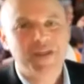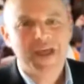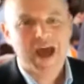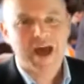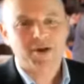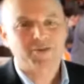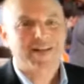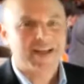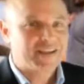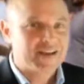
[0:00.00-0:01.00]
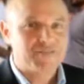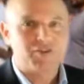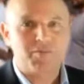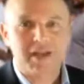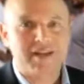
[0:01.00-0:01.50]
I was lucky enough
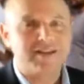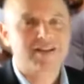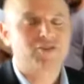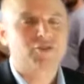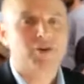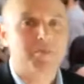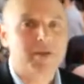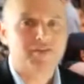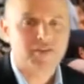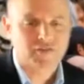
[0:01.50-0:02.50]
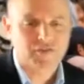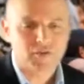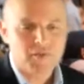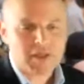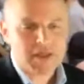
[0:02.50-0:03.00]
to be in Italy during a big festival,